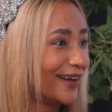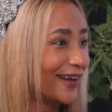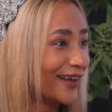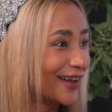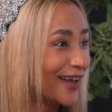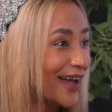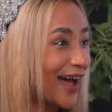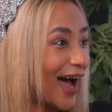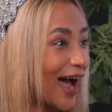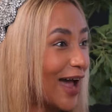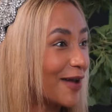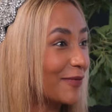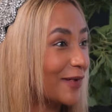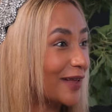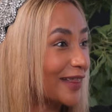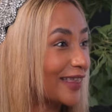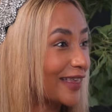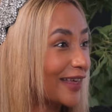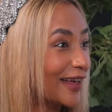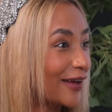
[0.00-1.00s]
wait. I'm
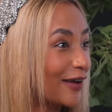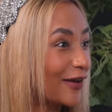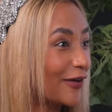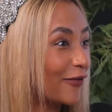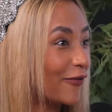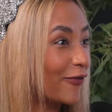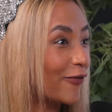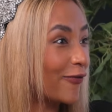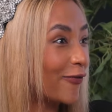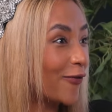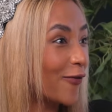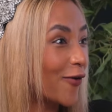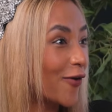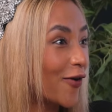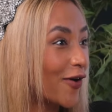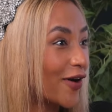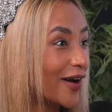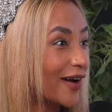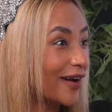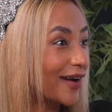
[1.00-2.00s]
at the
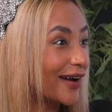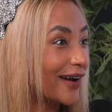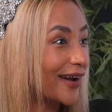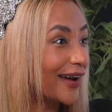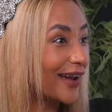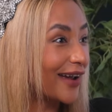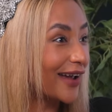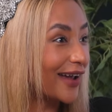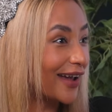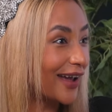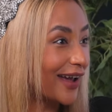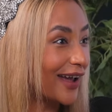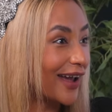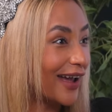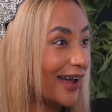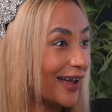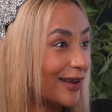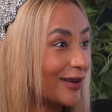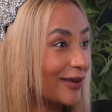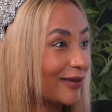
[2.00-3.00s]
four,
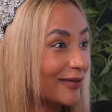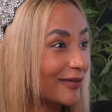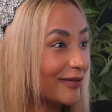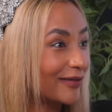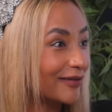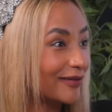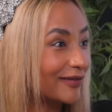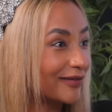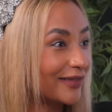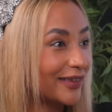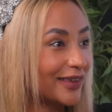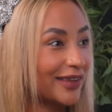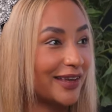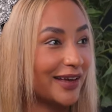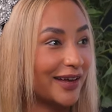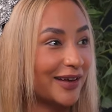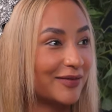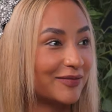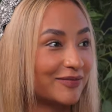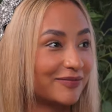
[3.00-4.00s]
and it's hard.
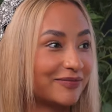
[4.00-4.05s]
Yeah,